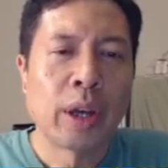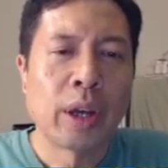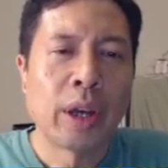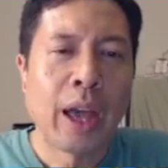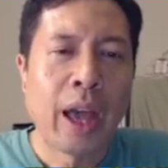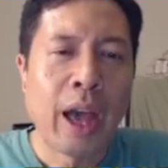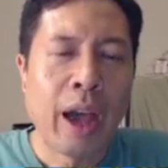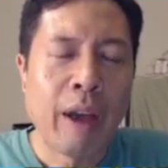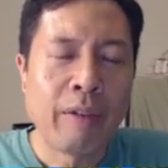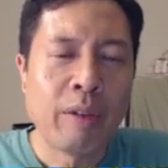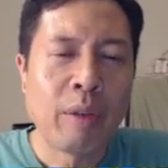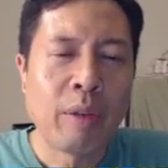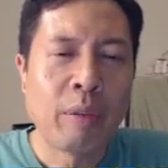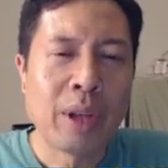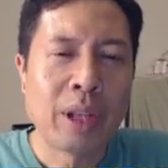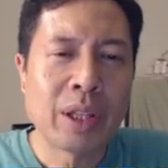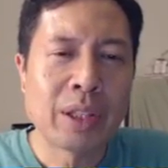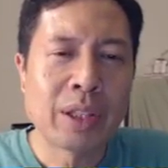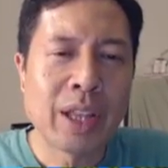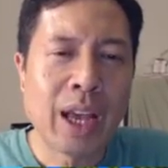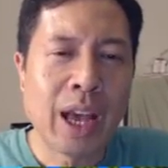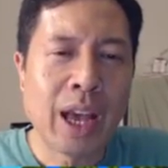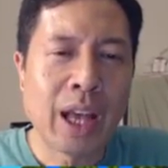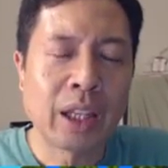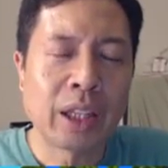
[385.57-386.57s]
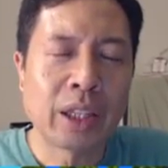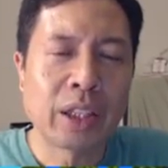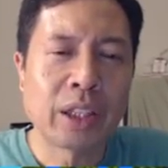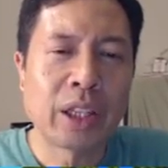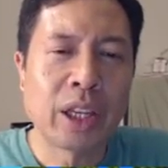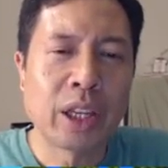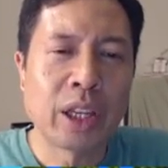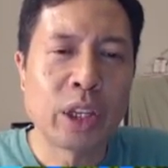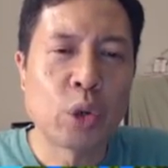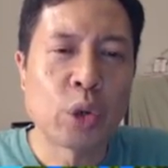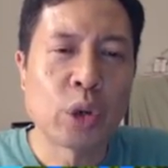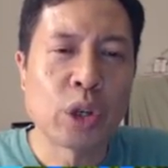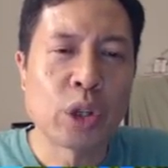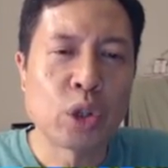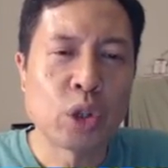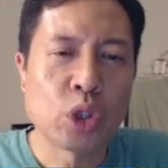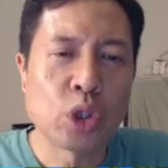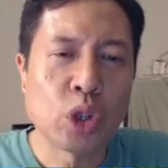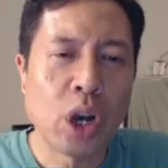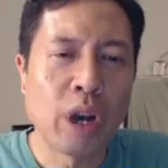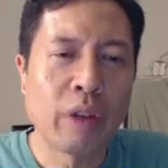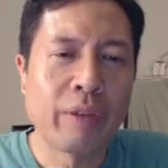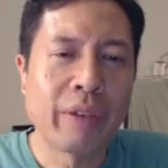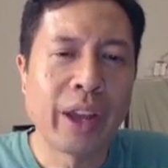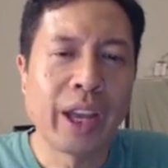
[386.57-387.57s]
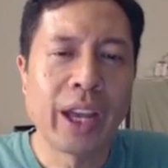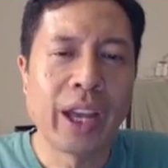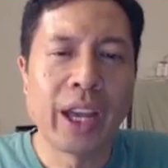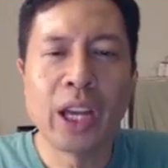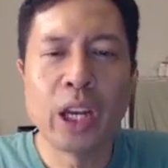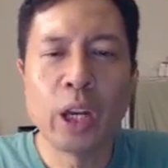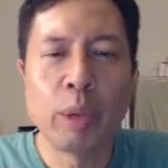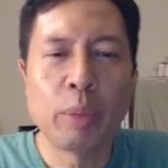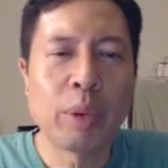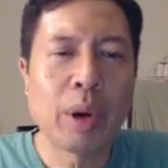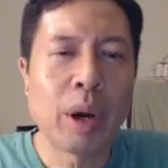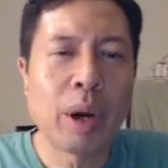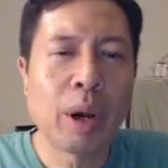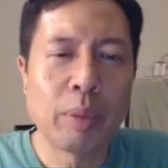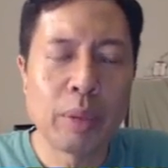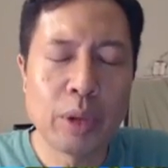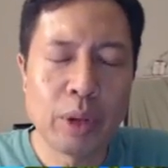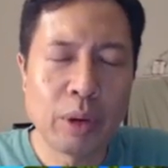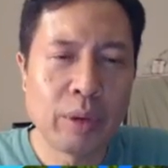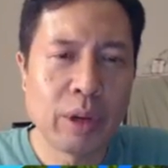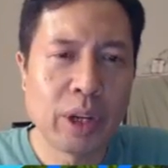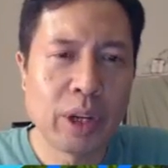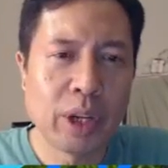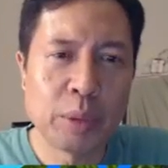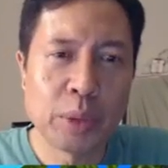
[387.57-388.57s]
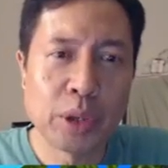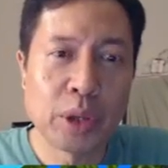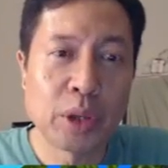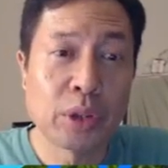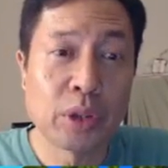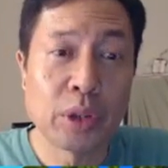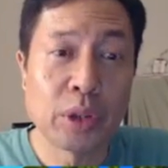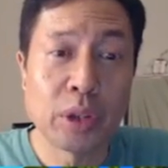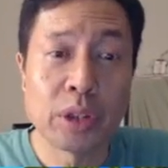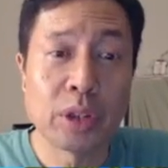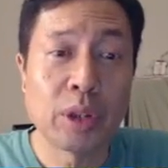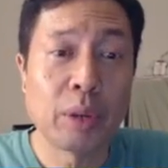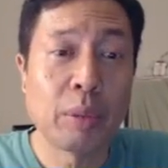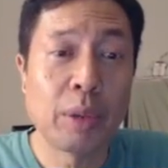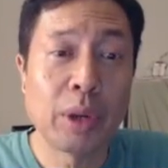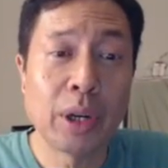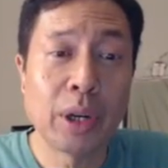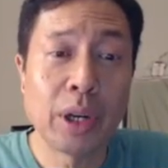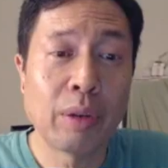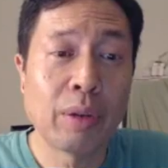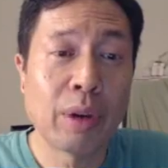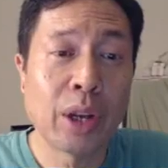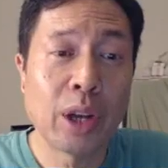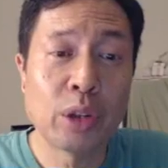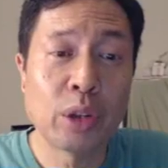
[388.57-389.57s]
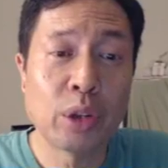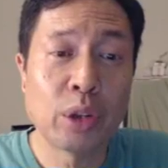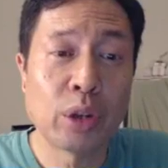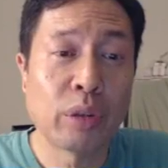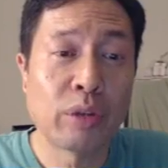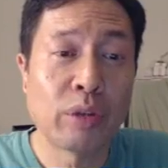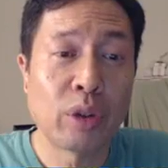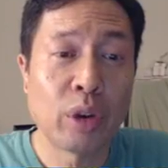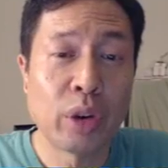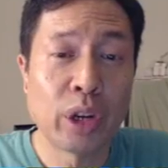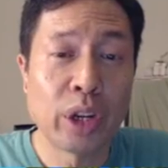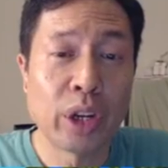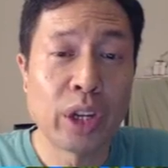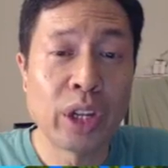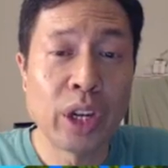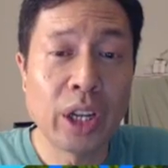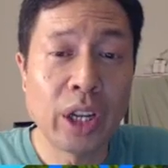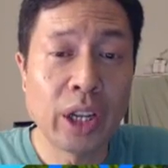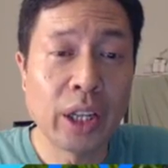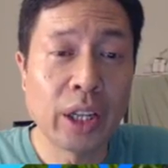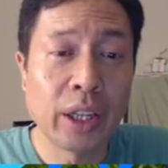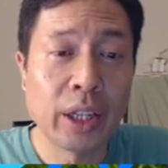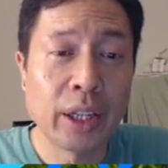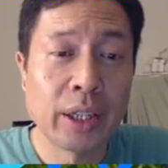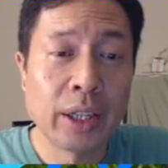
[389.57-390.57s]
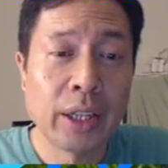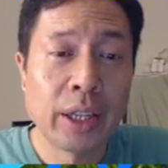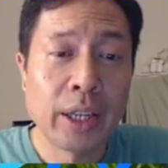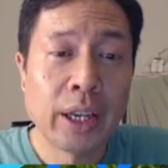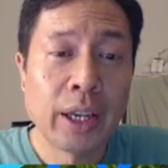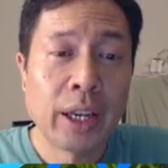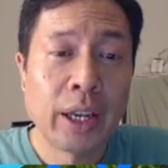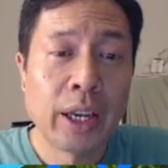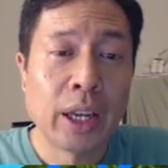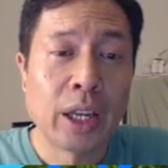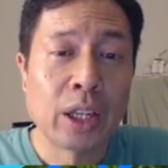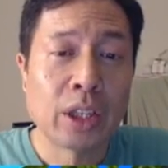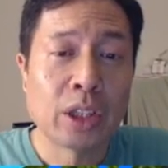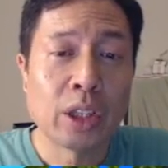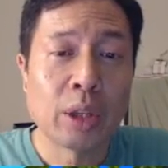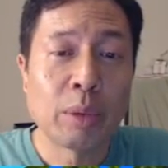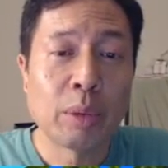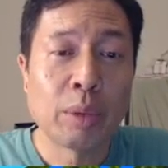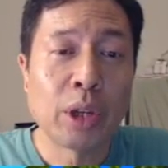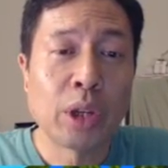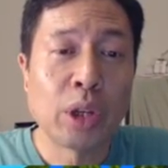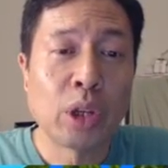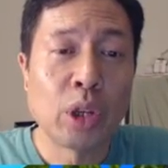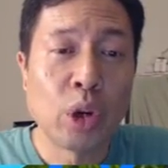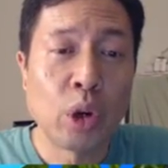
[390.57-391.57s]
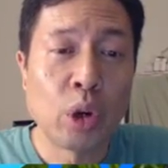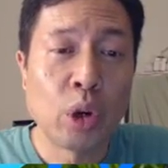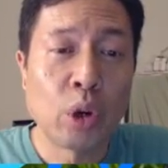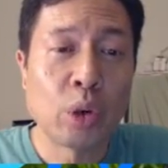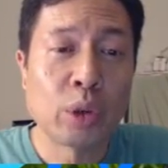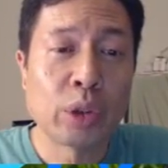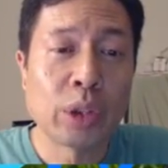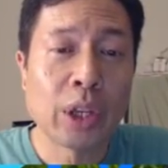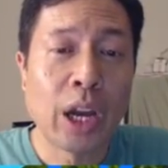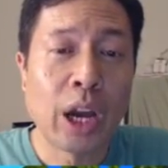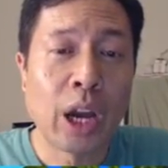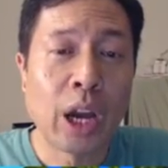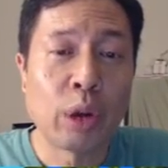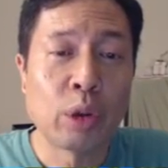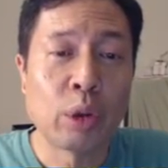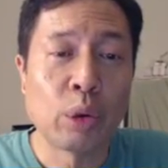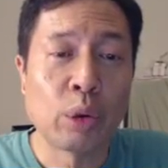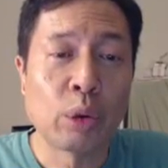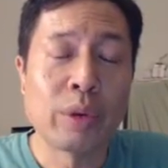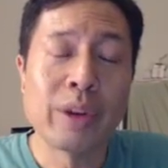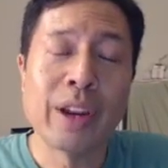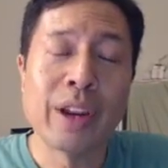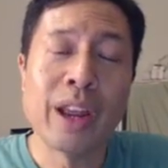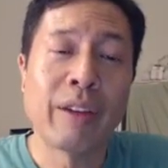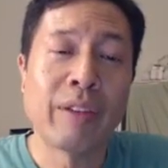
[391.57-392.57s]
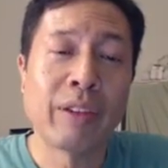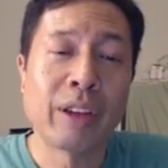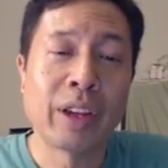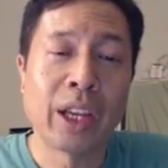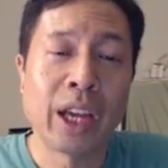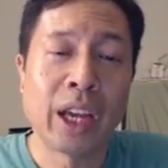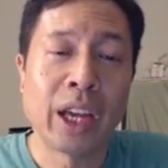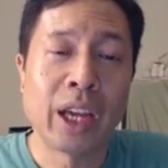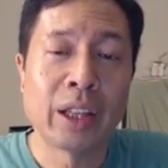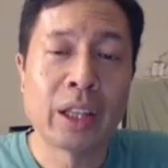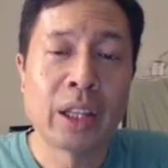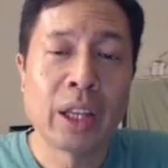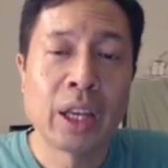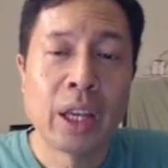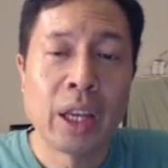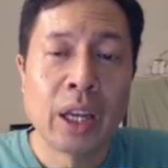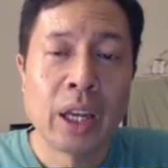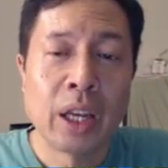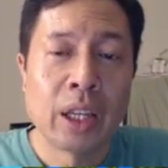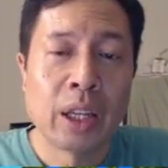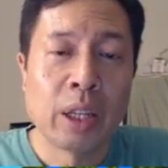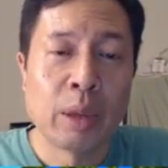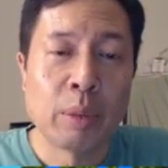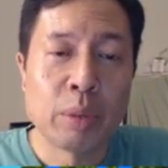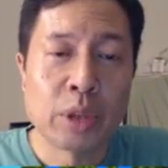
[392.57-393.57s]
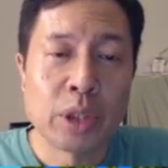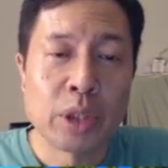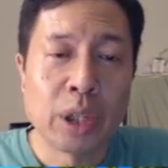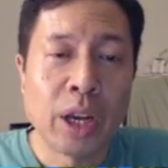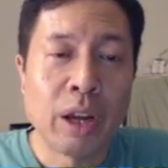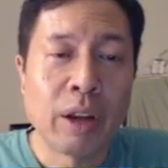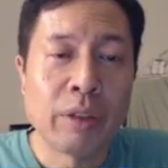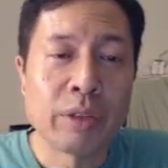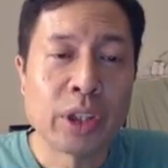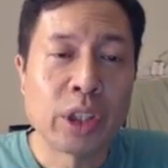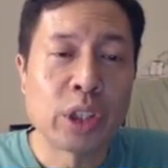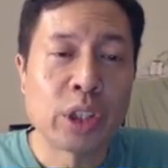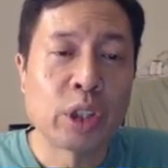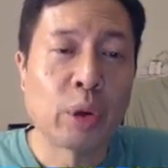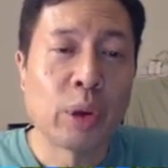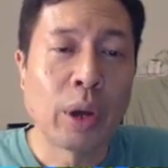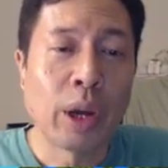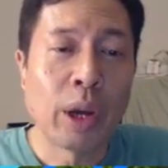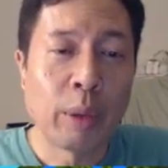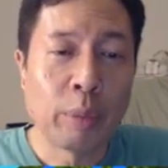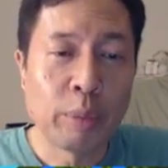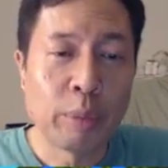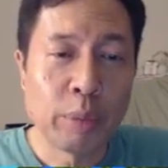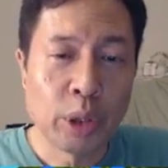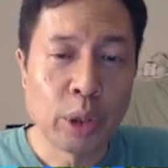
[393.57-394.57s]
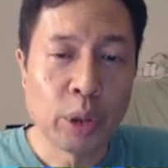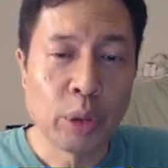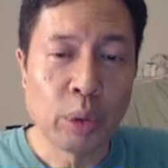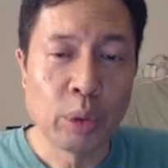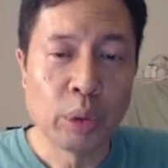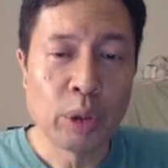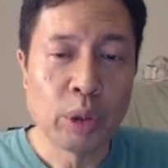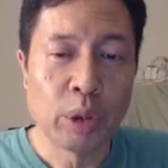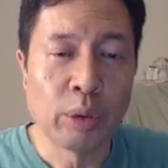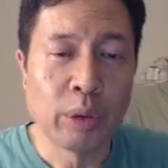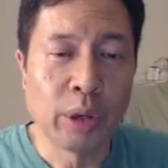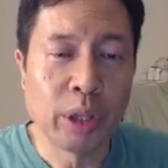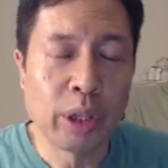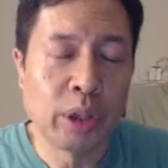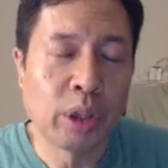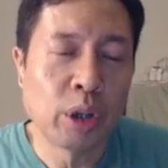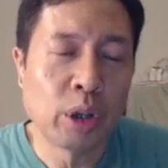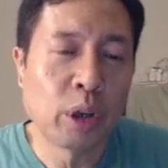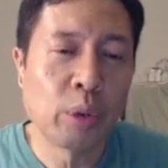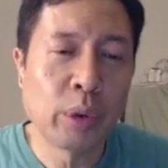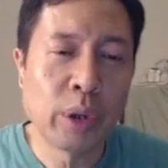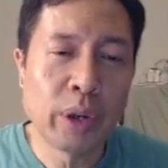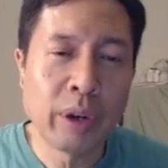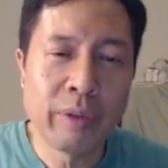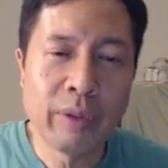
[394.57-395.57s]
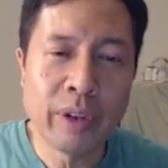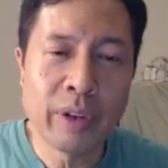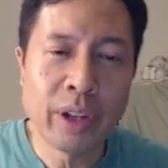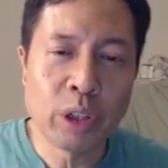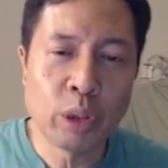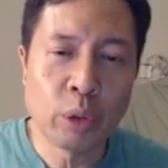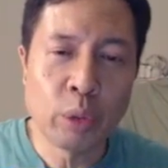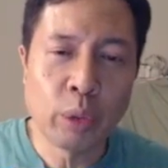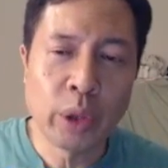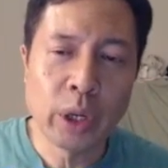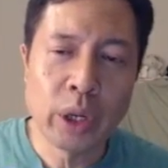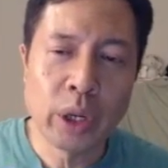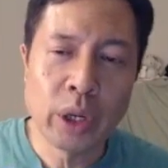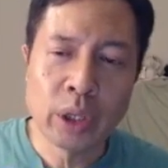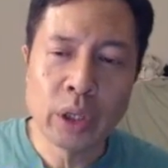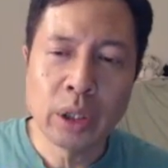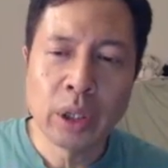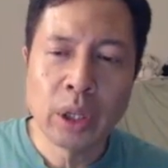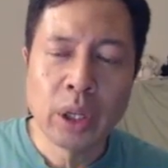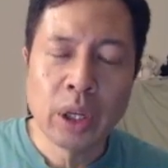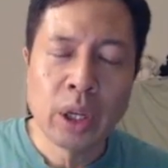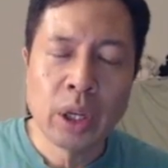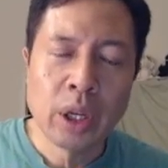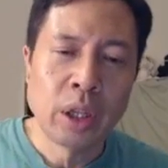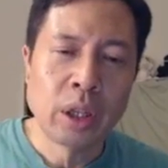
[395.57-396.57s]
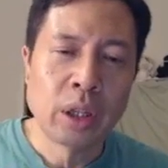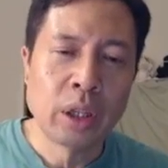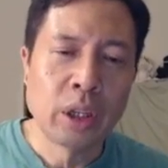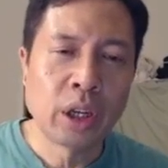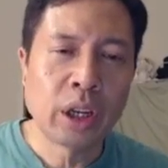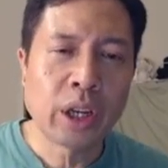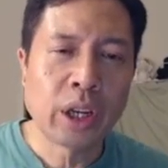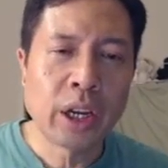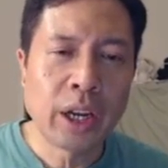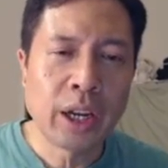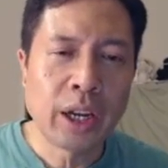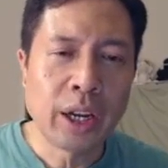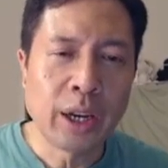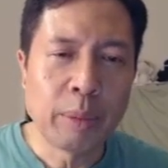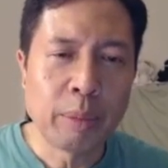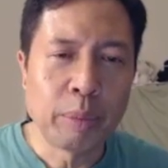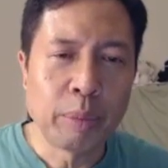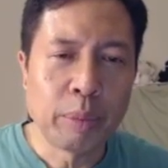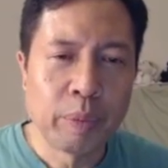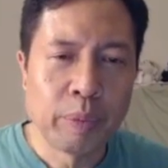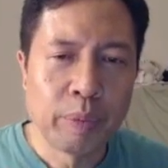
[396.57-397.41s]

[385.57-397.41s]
Have a mentality that you can solve any problem there is because there's somebody around you that's already done it and somebody knows how to navigate themselves and to help you do it. Don't reinvent the wheel. Look it up.